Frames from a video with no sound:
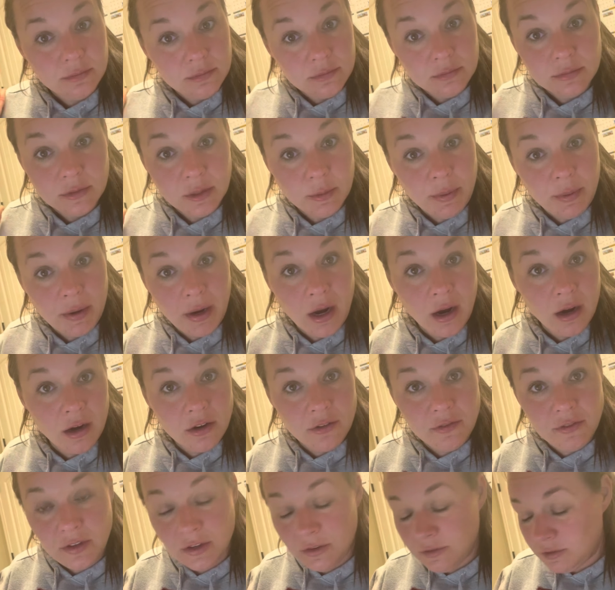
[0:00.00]
The
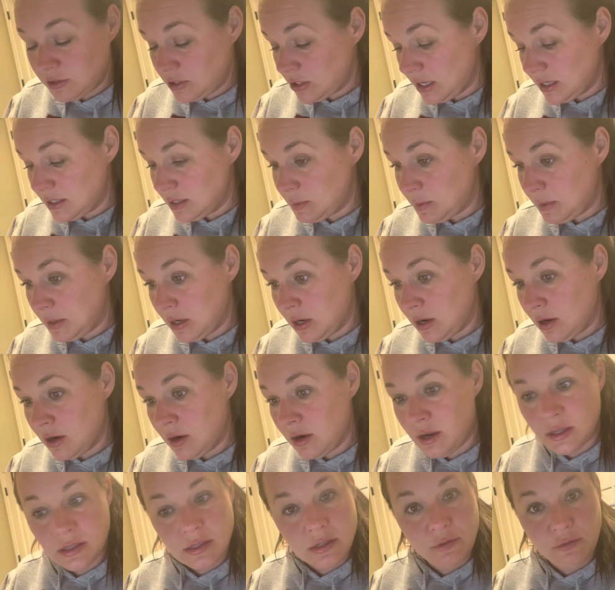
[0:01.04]
biography of Shakespeare.
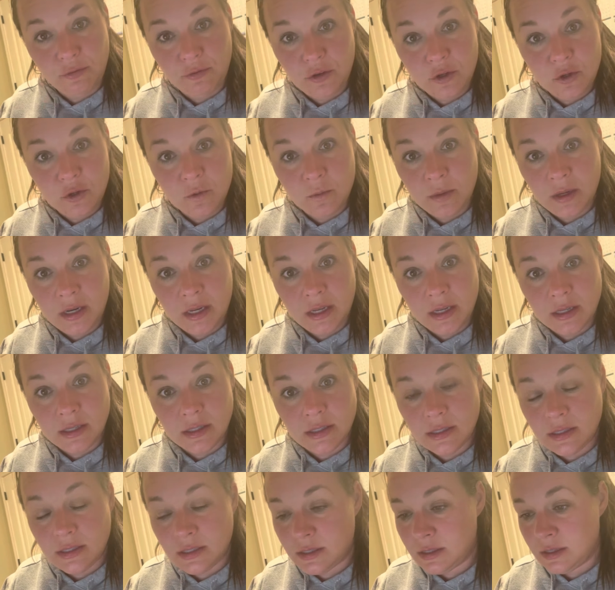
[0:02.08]
It's a few
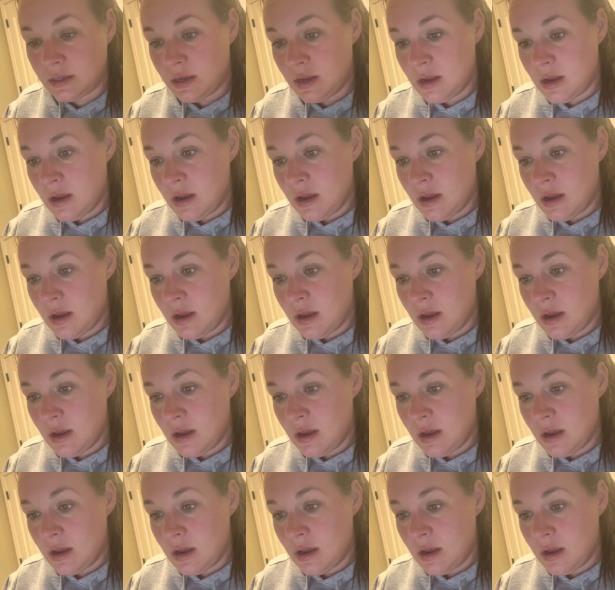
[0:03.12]
minutes.